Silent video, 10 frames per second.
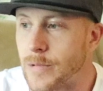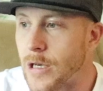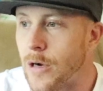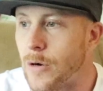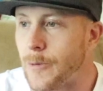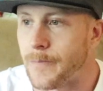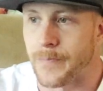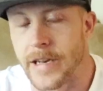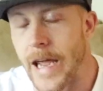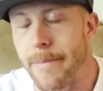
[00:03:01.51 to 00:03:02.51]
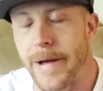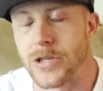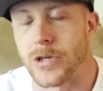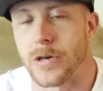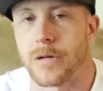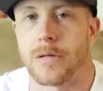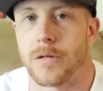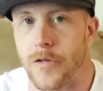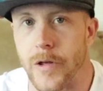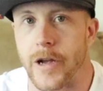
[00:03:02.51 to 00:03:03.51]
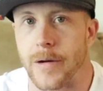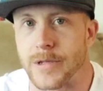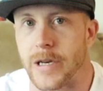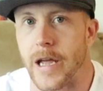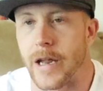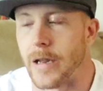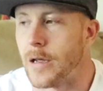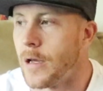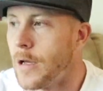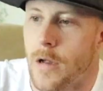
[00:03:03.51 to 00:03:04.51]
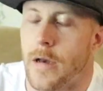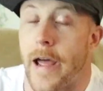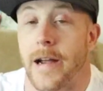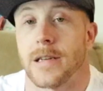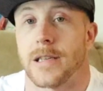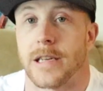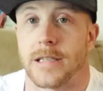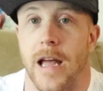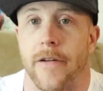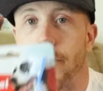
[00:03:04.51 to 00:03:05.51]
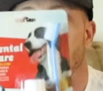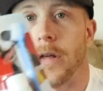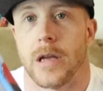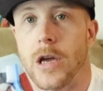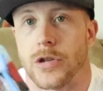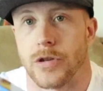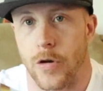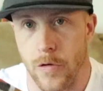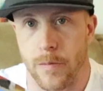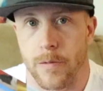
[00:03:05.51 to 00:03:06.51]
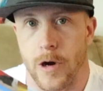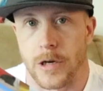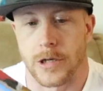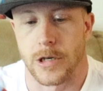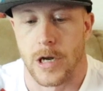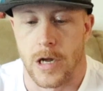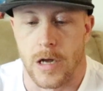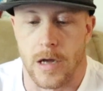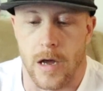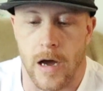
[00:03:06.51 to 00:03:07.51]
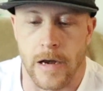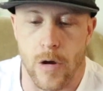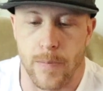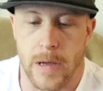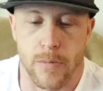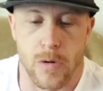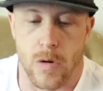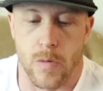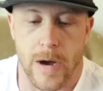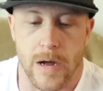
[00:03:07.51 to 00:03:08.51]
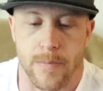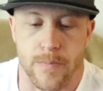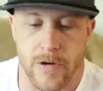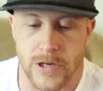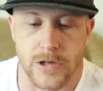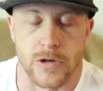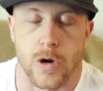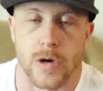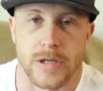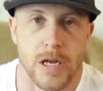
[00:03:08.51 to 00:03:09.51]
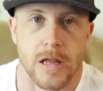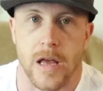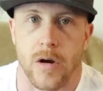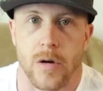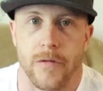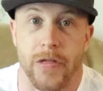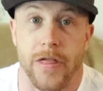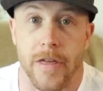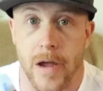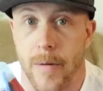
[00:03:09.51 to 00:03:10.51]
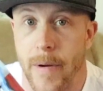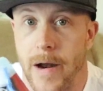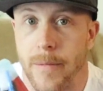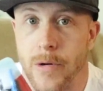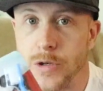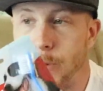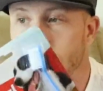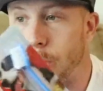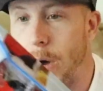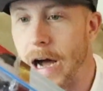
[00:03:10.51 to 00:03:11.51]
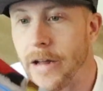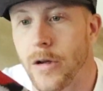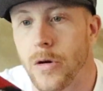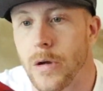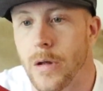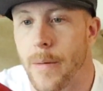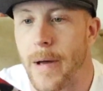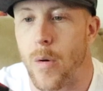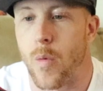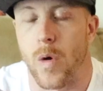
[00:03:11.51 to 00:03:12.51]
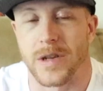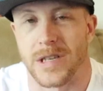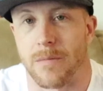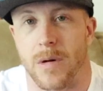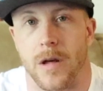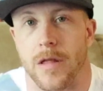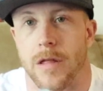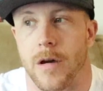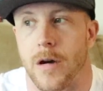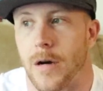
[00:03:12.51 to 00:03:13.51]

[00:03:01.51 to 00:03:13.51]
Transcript: so the tape measure really comes in handy. Next is definitely a toothbrush. I know people don't brush their dog's teeth. They don't even think about it, most people. I do it about once a month,